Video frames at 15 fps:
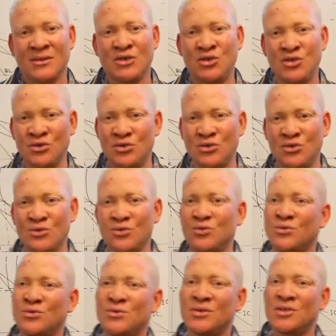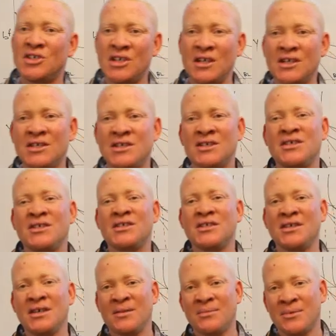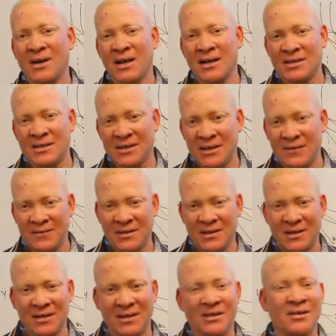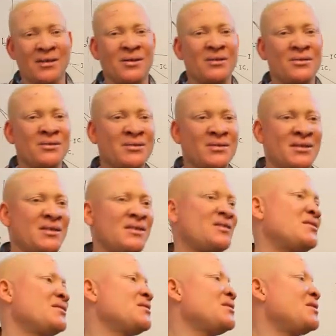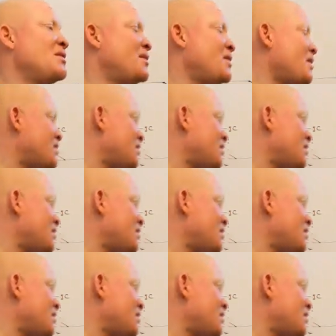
due to changes in price. Definitely all those things either